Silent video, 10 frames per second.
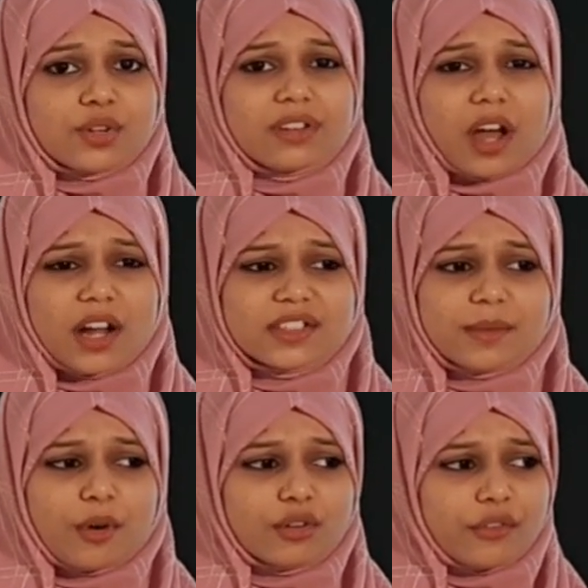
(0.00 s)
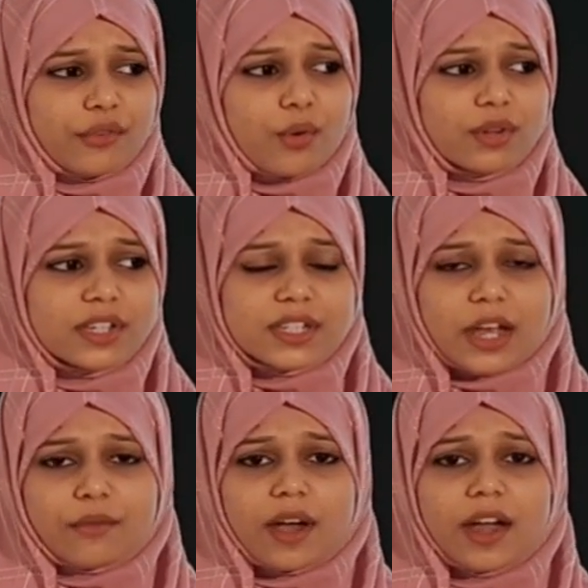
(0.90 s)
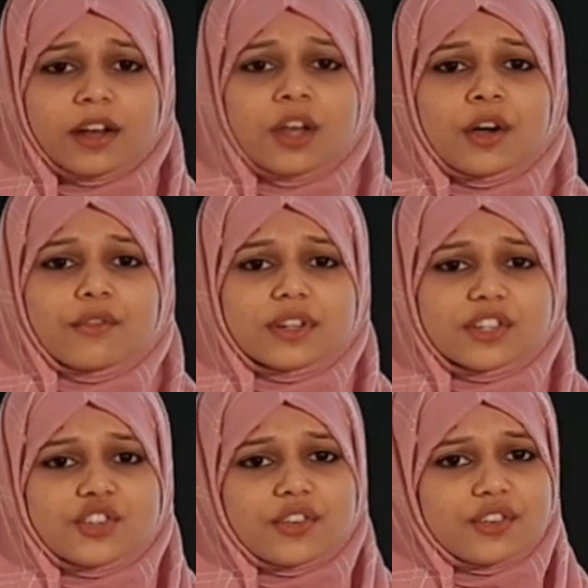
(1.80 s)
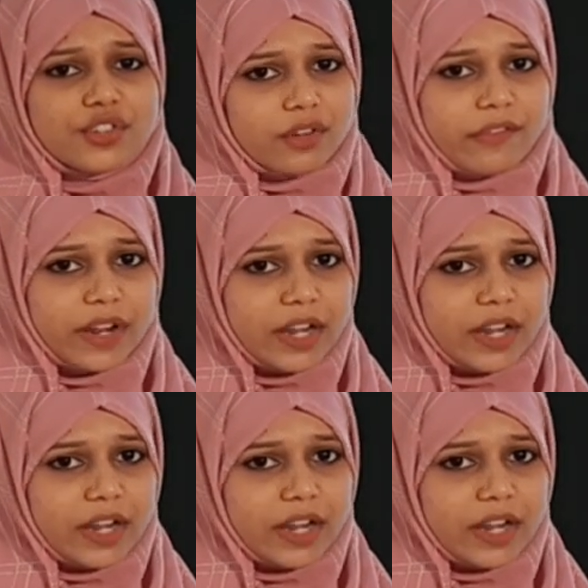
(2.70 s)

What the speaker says: So large amount of coal is required for the generation of